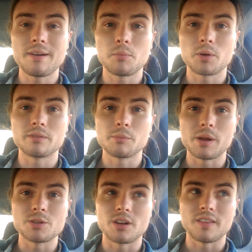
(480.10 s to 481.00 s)
have more
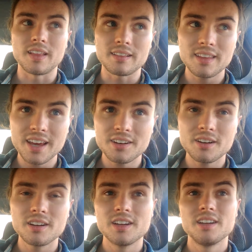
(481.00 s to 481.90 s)
information on that
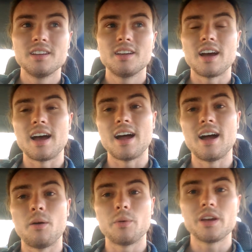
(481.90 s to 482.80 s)
later.
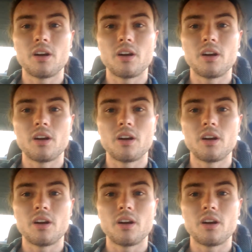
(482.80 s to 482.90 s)
That's